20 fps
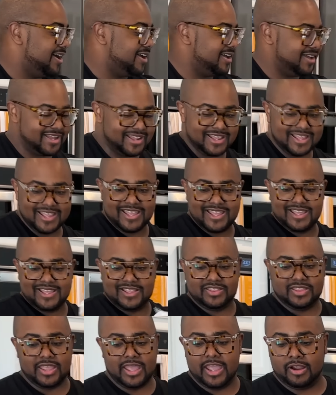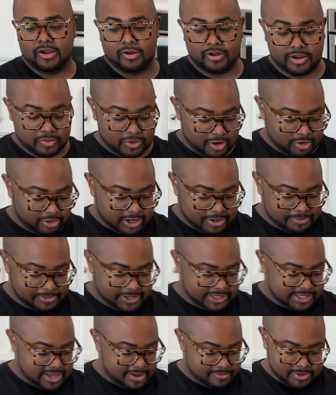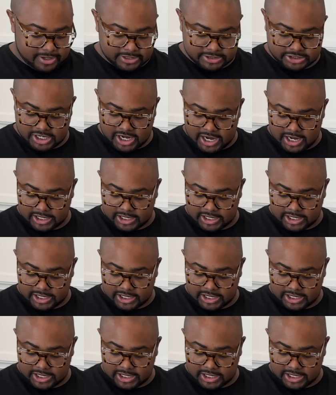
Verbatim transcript: on there for this one day, but we won't let me eat that much out.